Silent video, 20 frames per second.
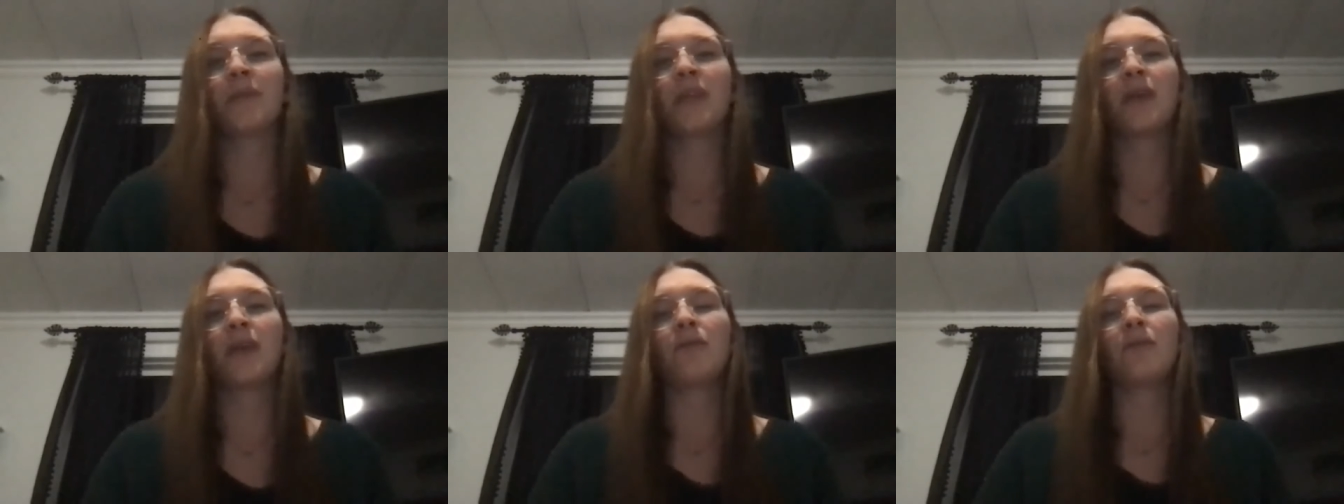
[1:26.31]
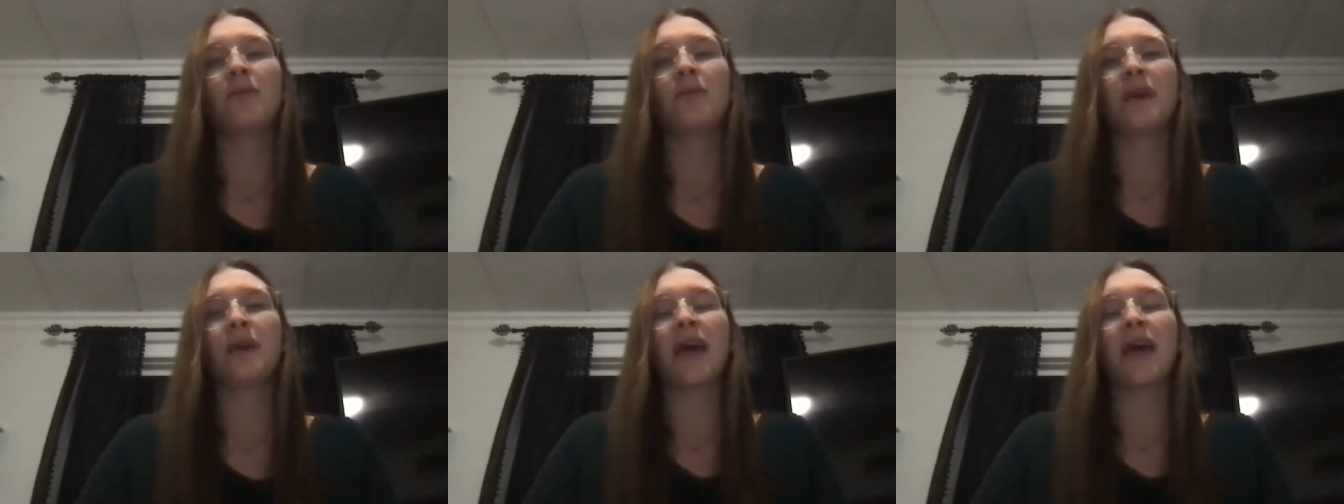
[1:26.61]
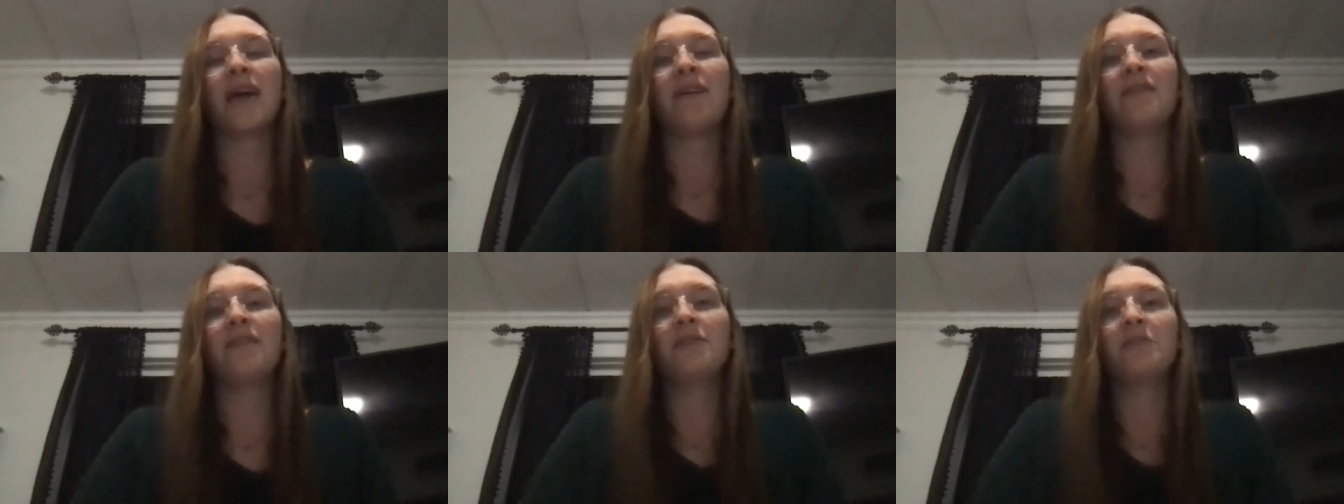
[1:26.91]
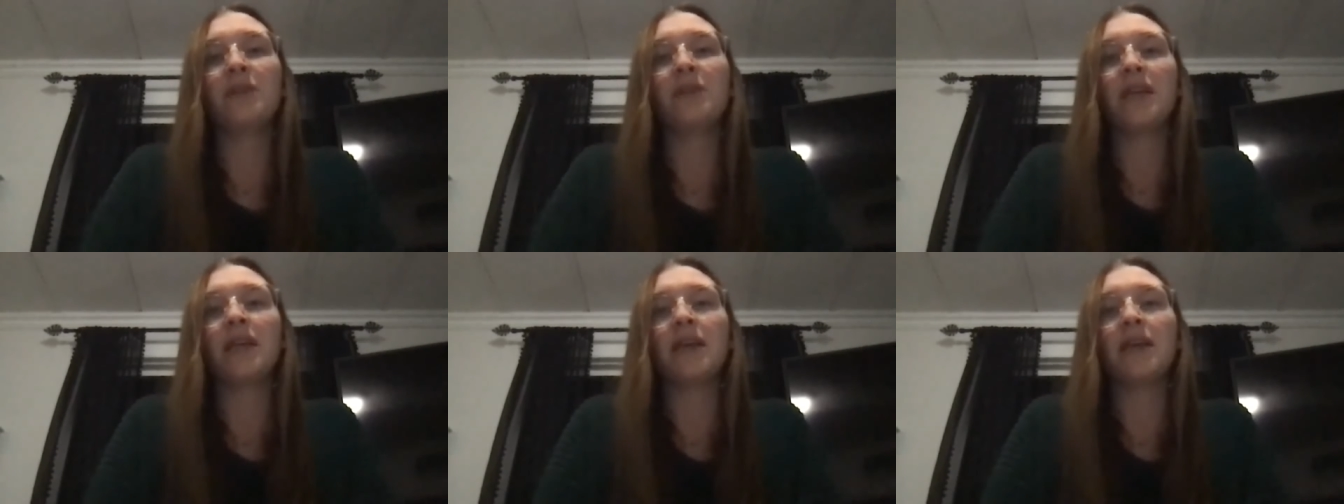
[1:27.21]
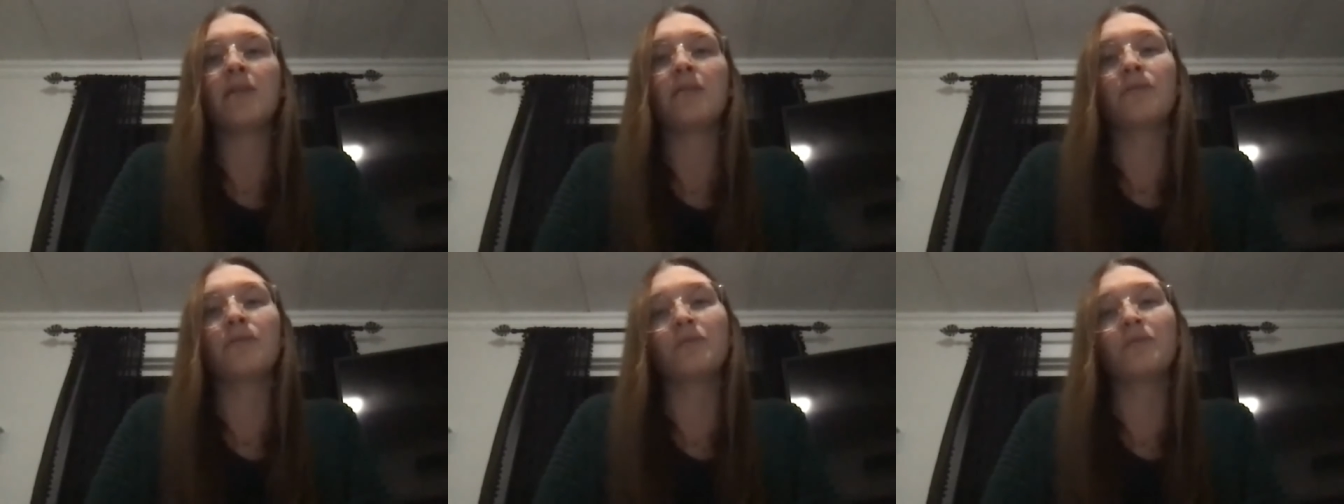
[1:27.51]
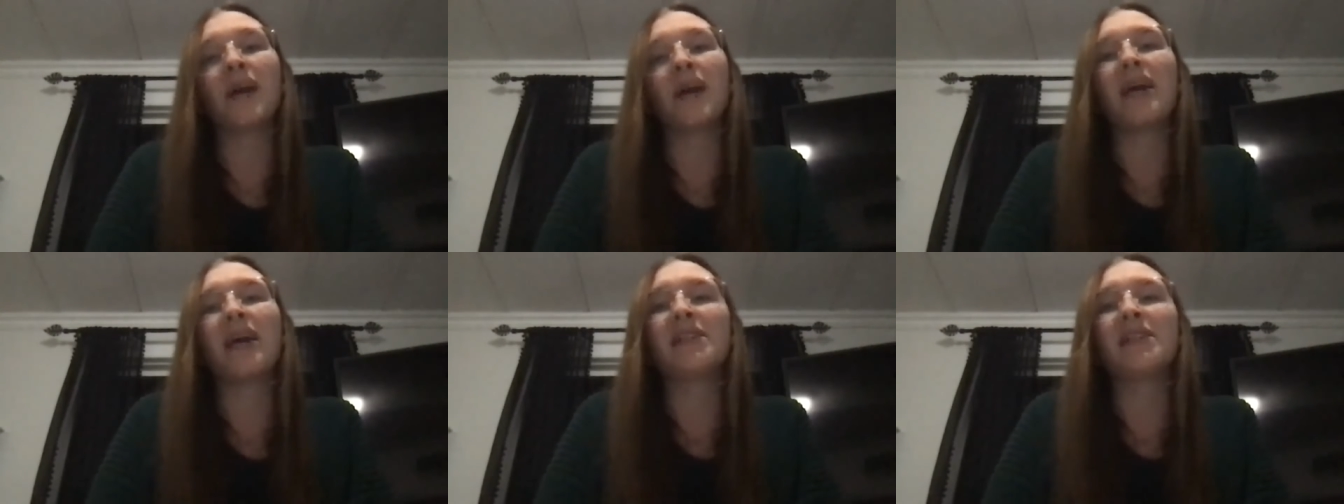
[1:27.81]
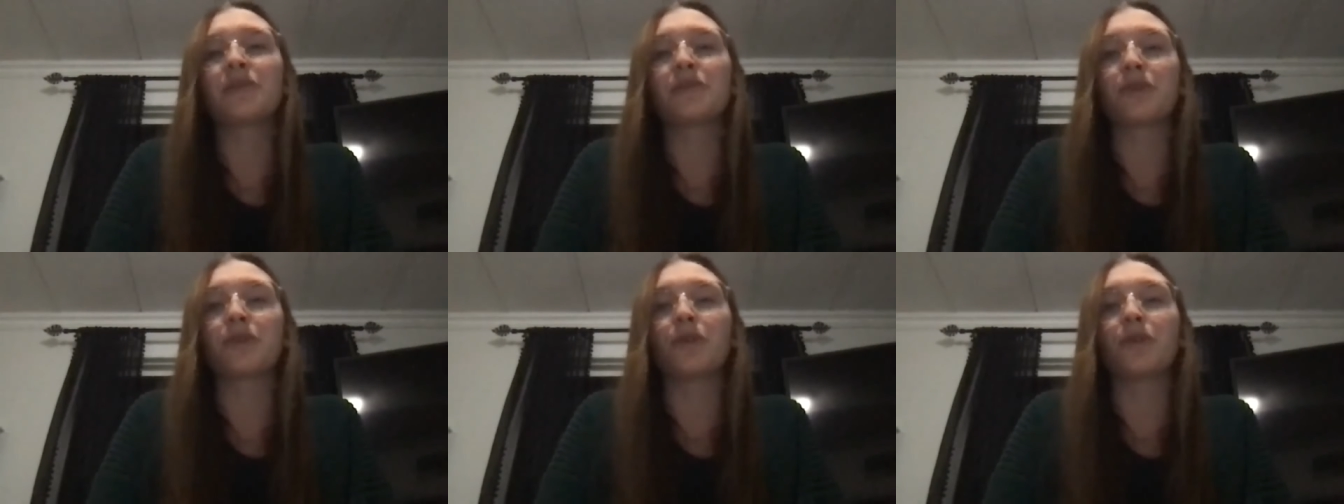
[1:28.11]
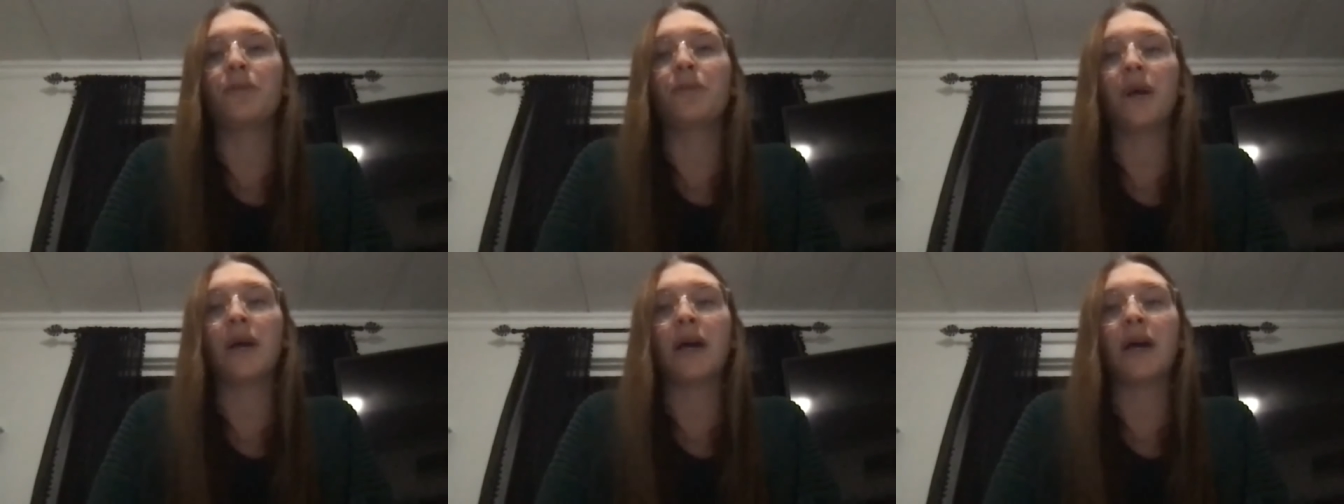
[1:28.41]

it would have to be as a group,